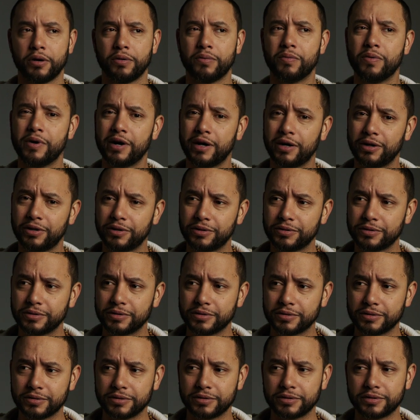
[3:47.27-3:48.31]
Well,
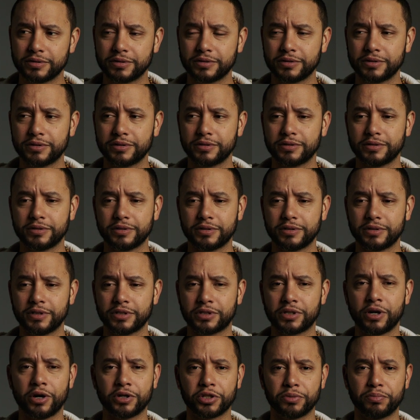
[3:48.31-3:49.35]

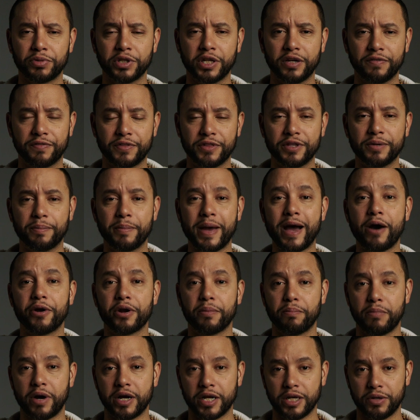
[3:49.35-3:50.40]
it's hard to believe the amount
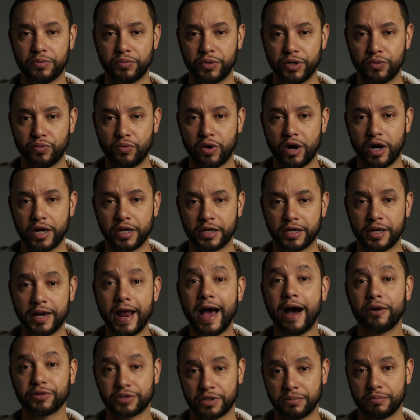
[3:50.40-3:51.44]
of money we want
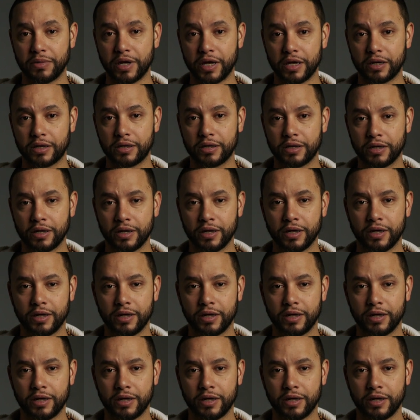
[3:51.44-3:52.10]
now to make